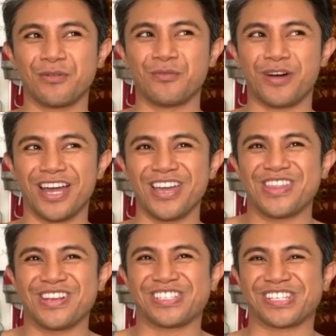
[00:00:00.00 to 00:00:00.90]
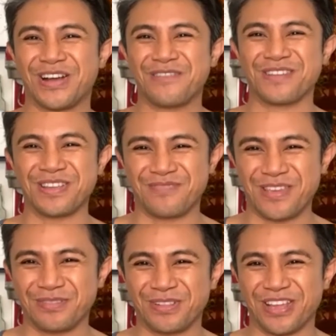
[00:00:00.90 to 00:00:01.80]
why are there so many
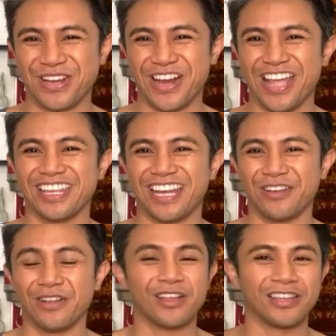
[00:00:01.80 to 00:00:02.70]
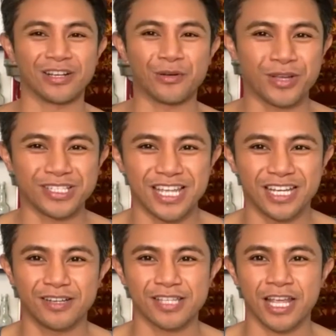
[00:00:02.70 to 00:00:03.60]
people in here? And then in a quick
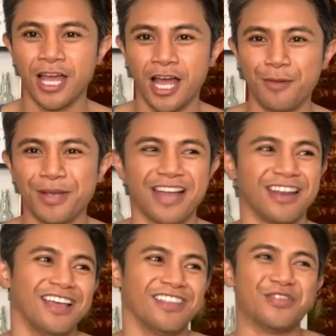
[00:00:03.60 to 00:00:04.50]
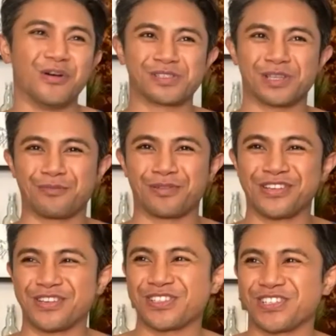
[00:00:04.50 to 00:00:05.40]
second, I was like, oh my god, those are the
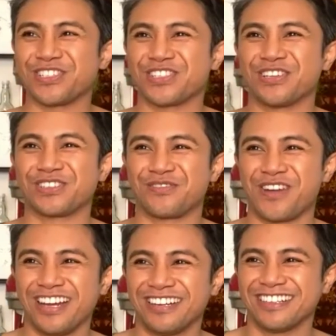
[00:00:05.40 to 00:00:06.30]
producers. There's the writers.